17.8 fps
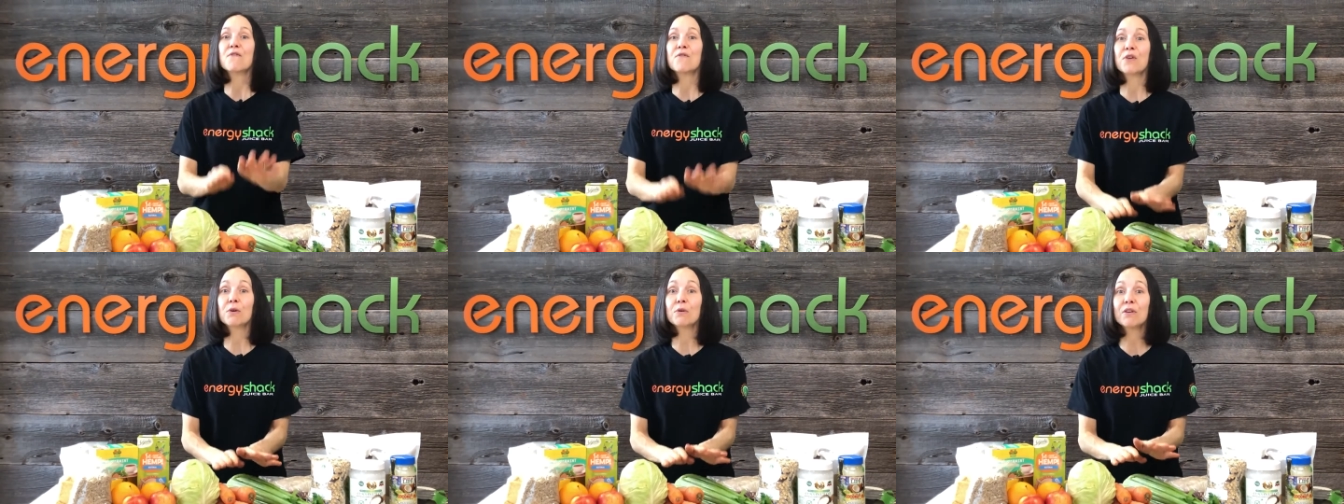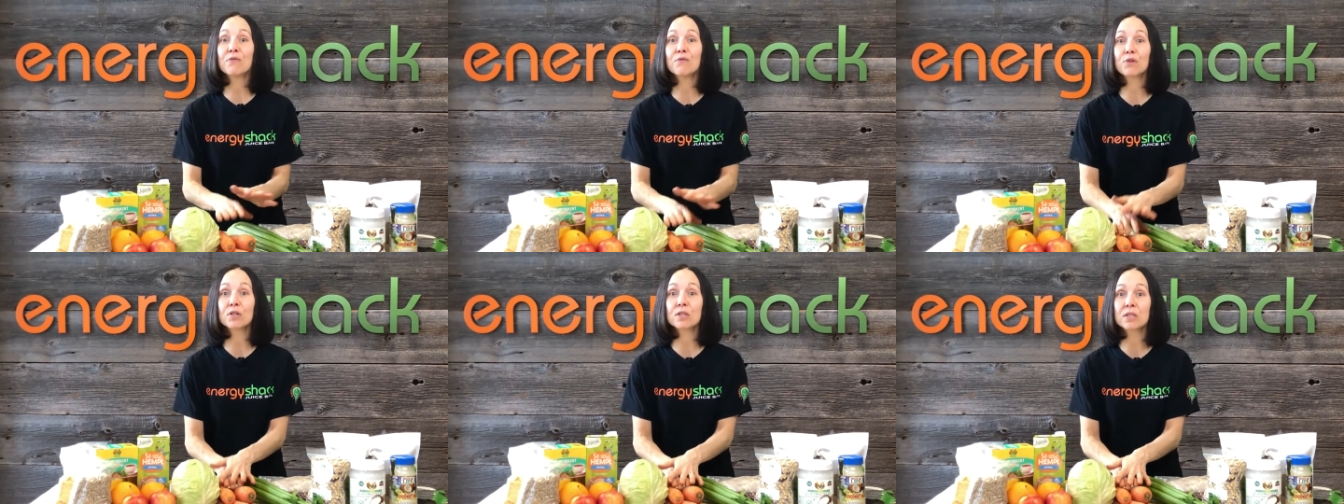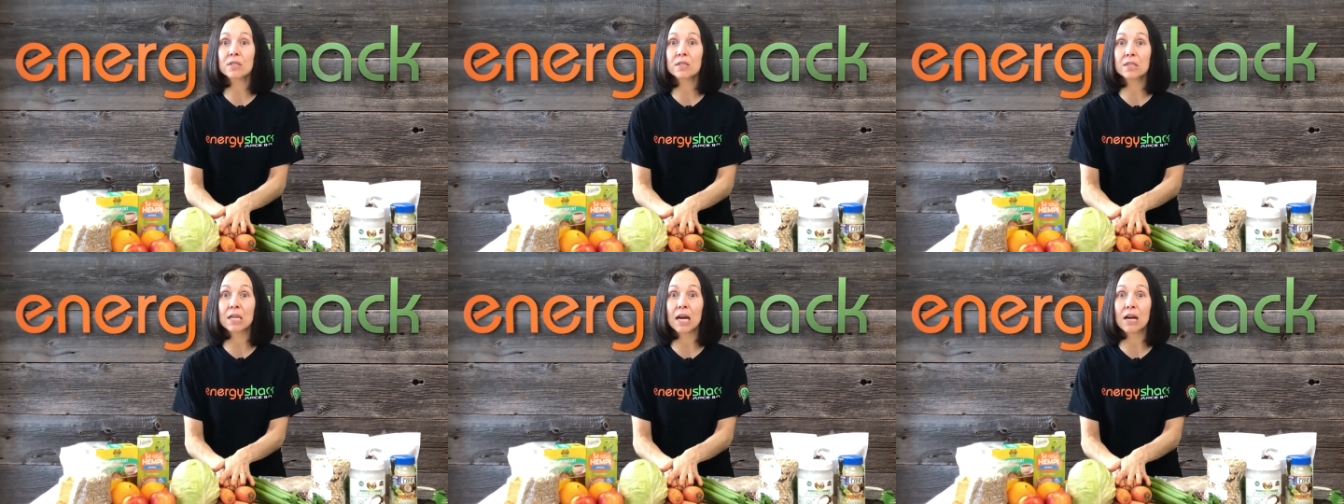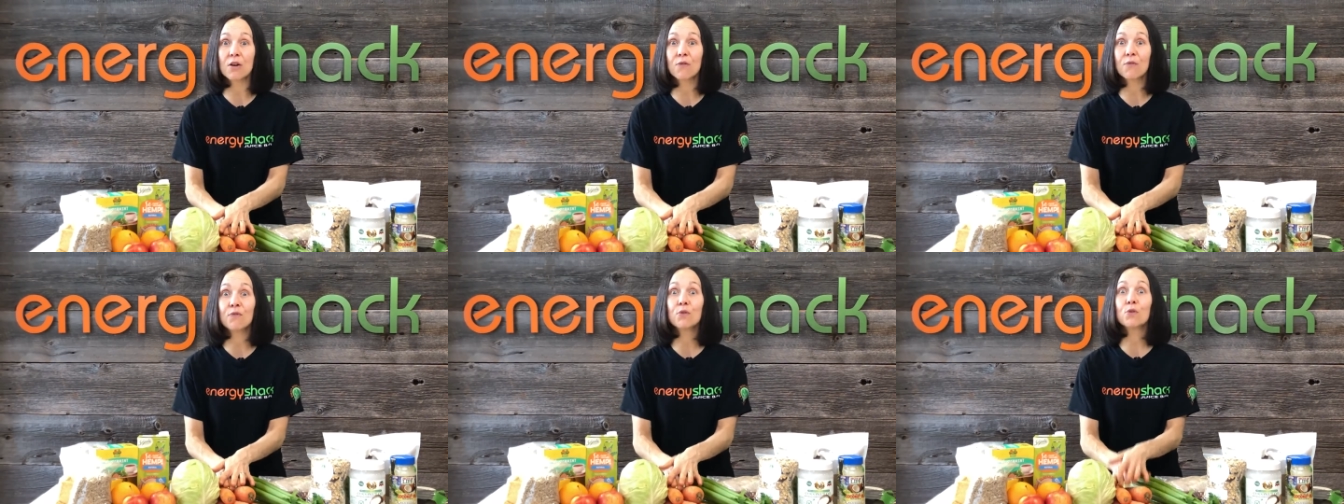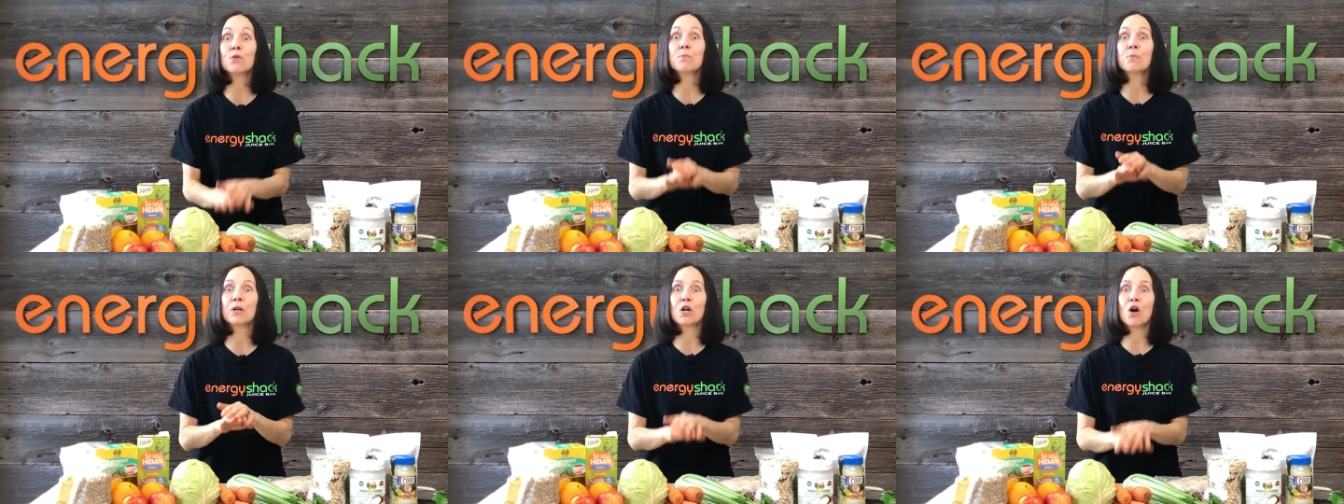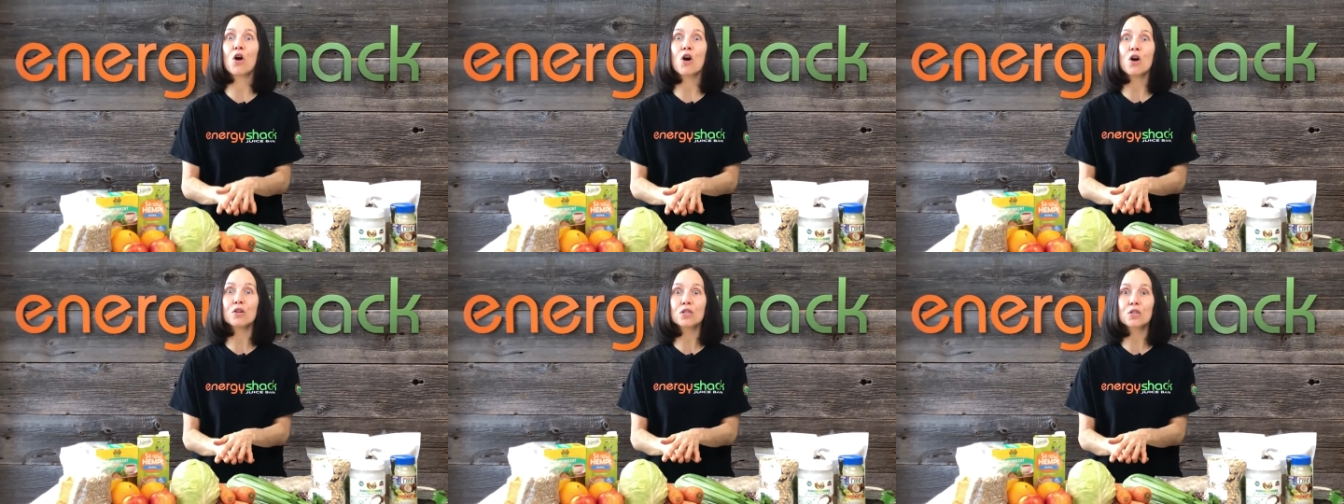very versatile food, but
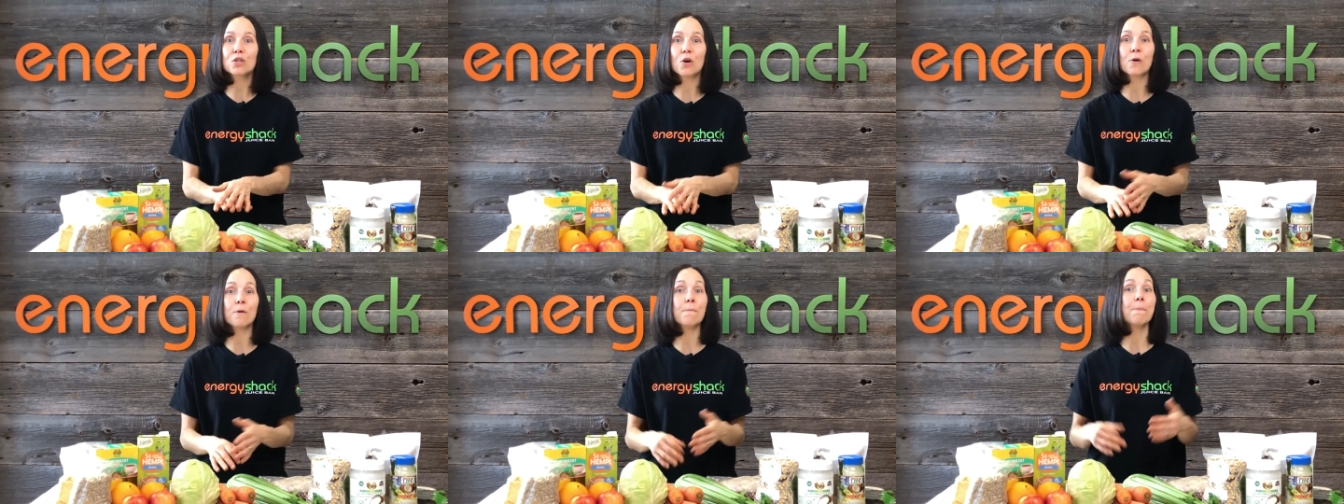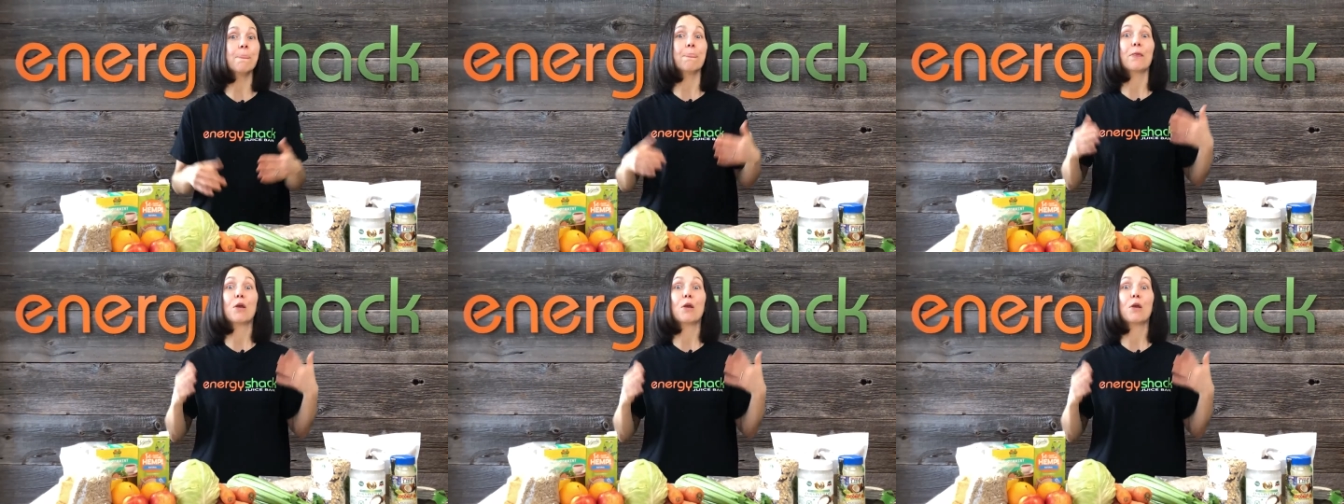also